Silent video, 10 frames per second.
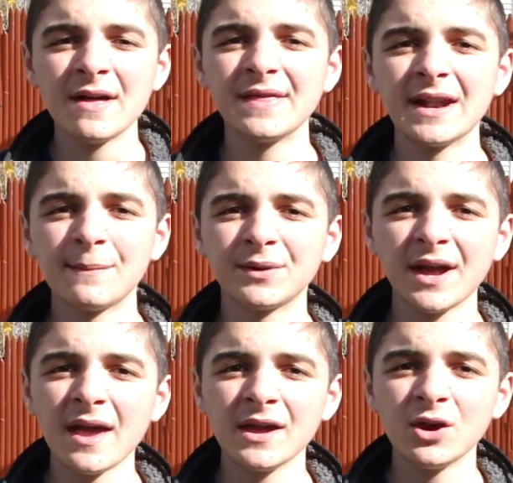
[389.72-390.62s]
that I'm
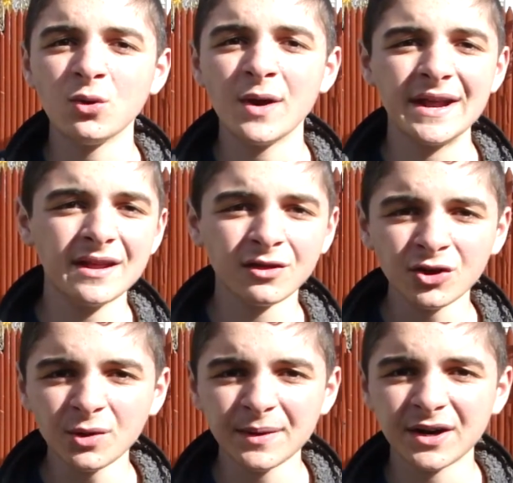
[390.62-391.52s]
bringing you. It is a
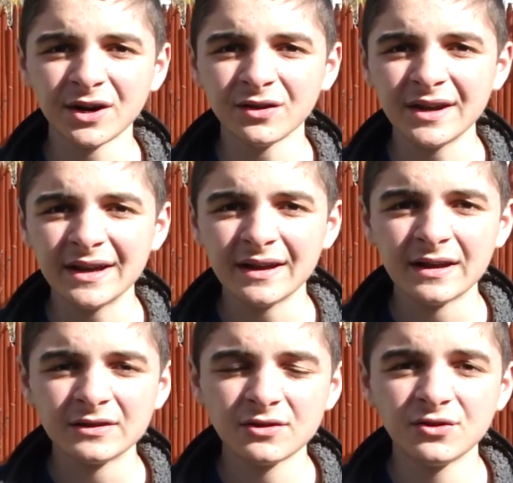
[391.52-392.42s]
little bit early
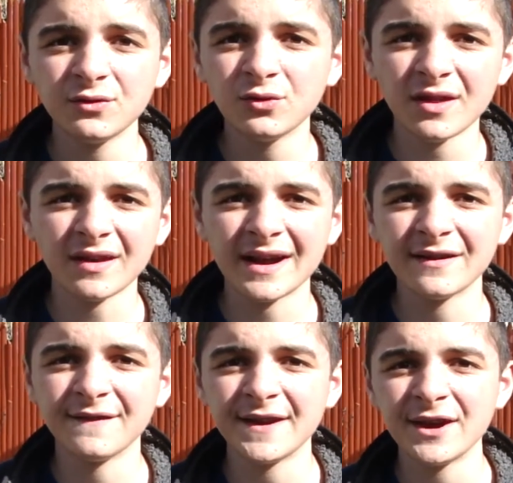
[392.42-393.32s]
to do this kind of
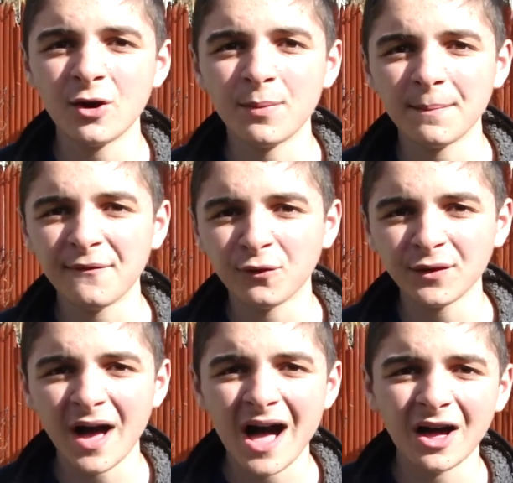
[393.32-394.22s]
video, but before
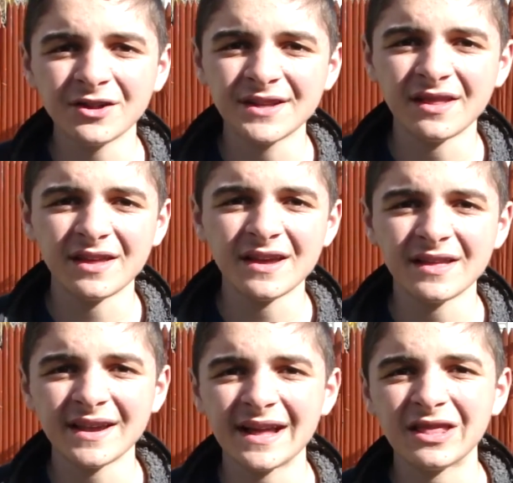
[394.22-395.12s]
the holiday
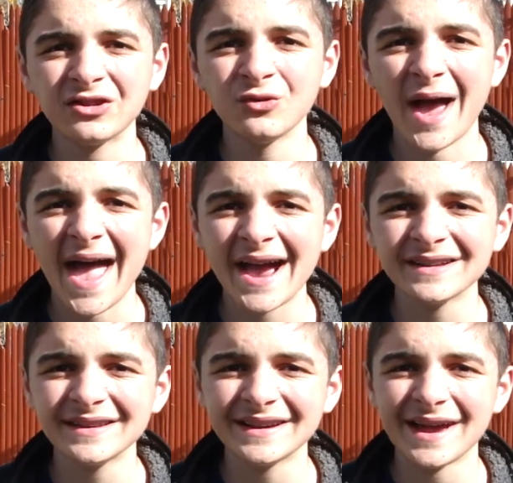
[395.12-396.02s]
season gets too
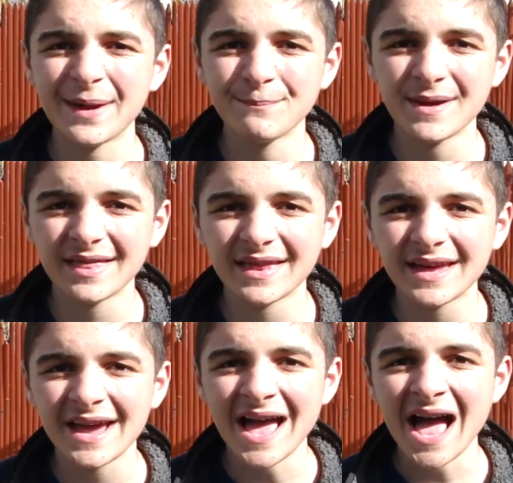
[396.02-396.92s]
hectic and
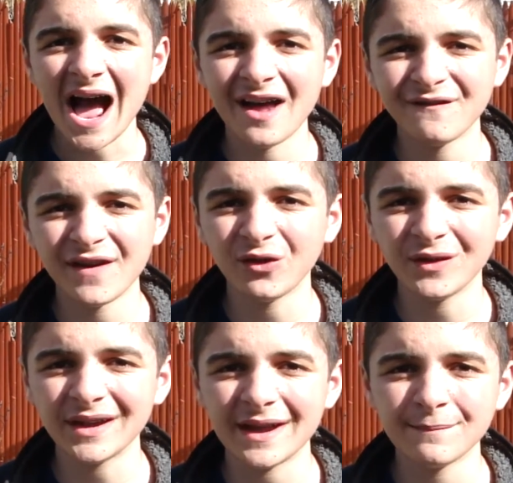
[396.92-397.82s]
busy, I felt
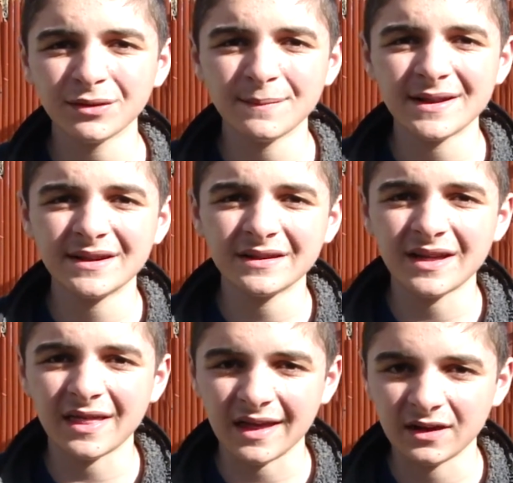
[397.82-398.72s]
like implementing
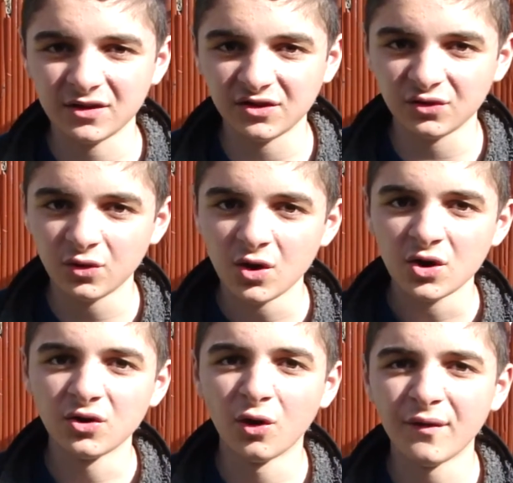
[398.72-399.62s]
this into
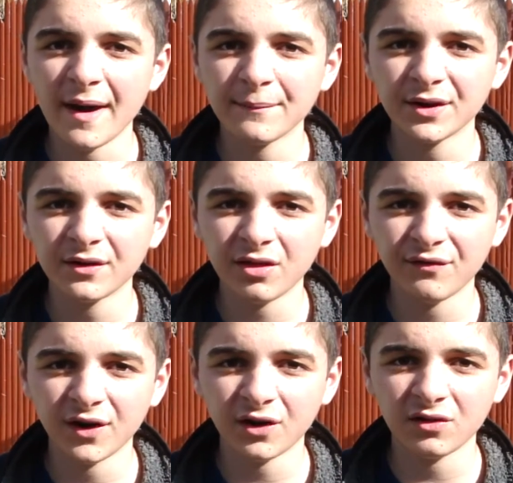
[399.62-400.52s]
November's
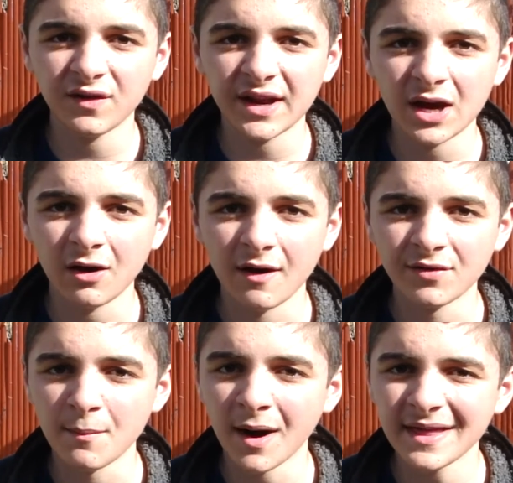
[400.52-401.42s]
first video of
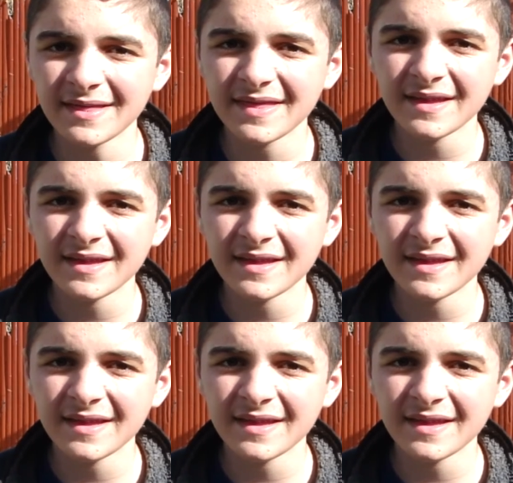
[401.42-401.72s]
the month.